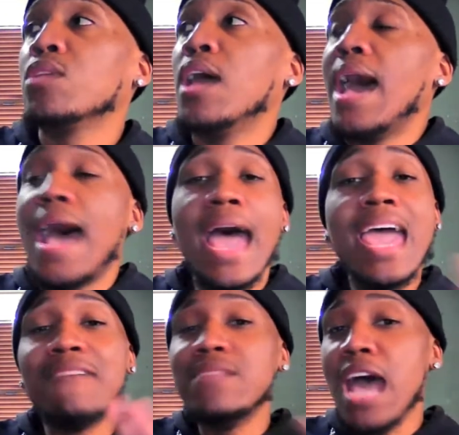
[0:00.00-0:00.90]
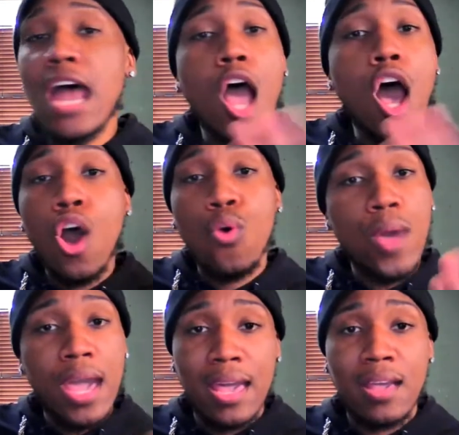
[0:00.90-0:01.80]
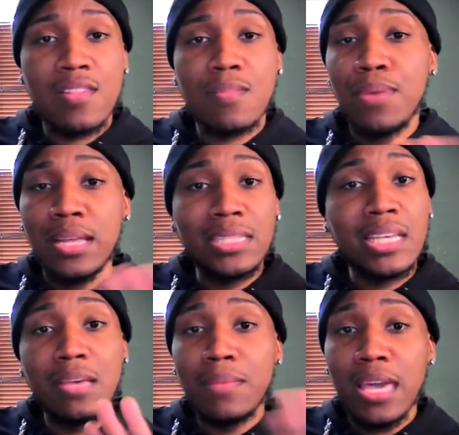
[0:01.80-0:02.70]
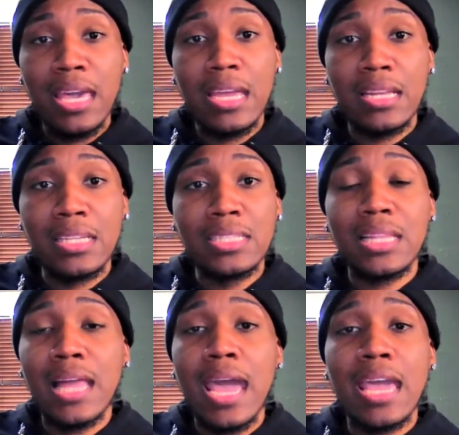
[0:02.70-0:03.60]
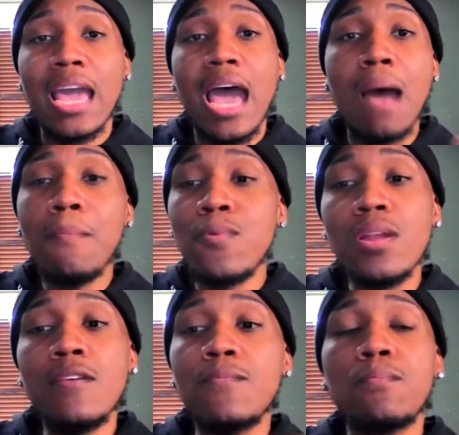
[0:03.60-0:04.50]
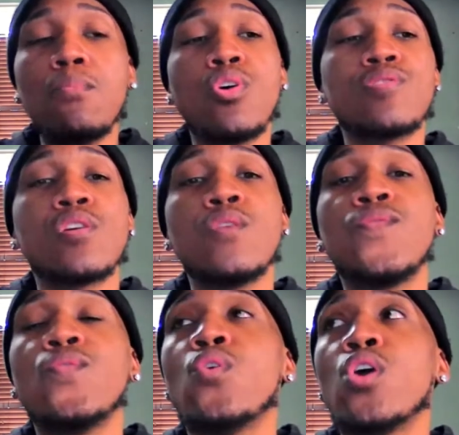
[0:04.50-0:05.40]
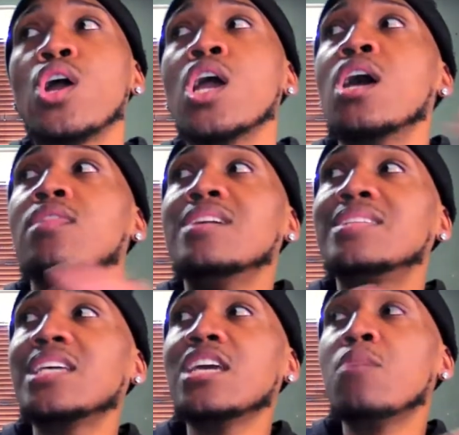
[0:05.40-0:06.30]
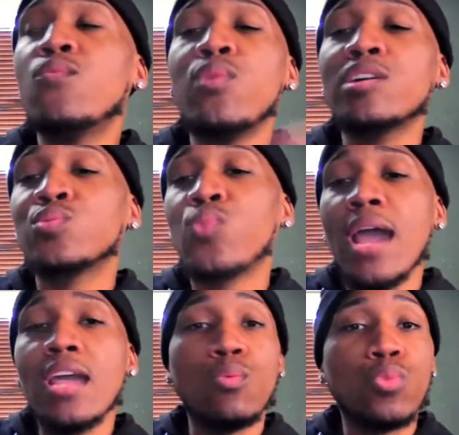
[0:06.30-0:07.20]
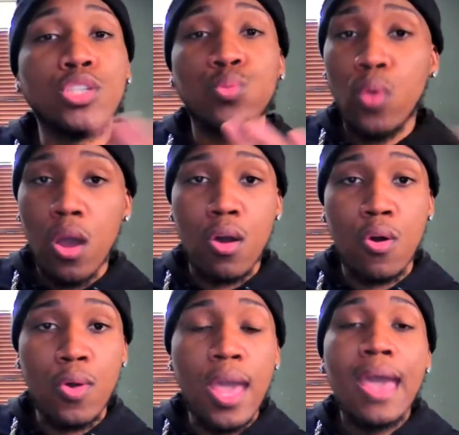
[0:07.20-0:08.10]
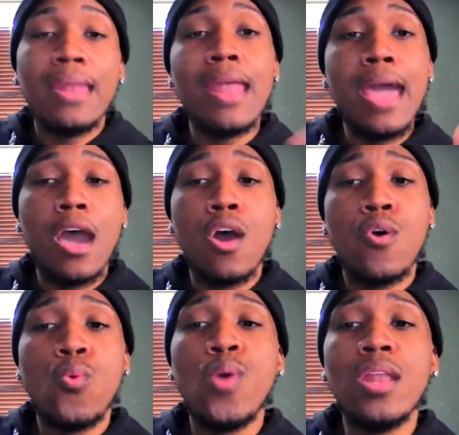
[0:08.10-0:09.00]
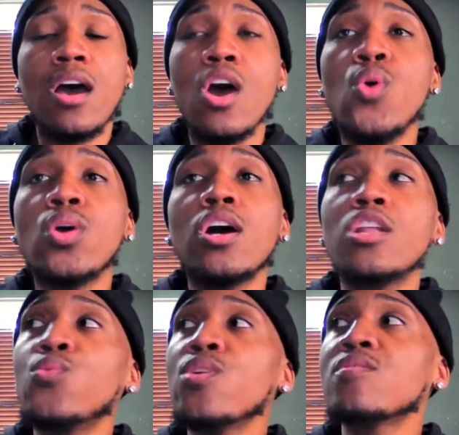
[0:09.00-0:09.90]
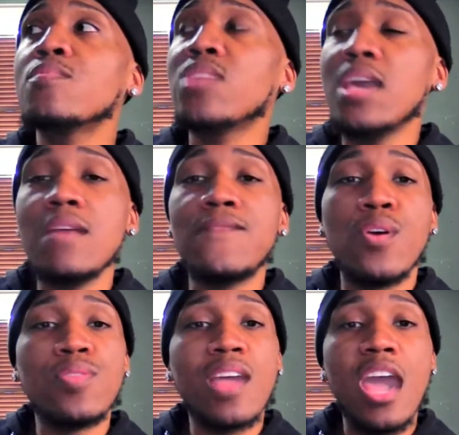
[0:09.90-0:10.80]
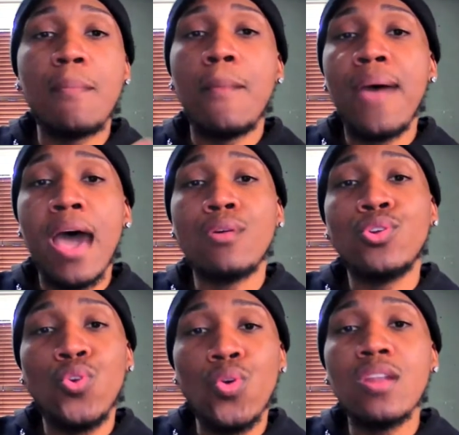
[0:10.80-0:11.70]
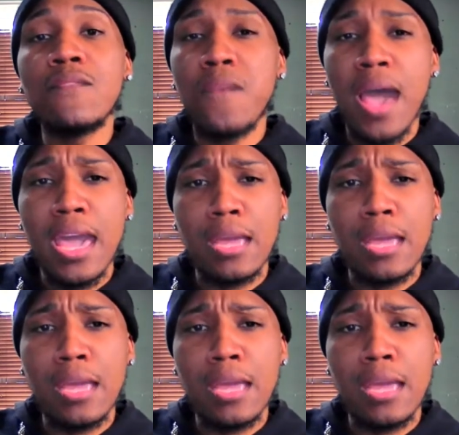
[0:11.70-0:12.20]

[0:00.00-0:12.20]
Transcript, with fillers: I have not always been Team Candiace. Like, I'm really more so for the team of what's right and what's wrong. Now, when the whole colorism thing first came about during the fight,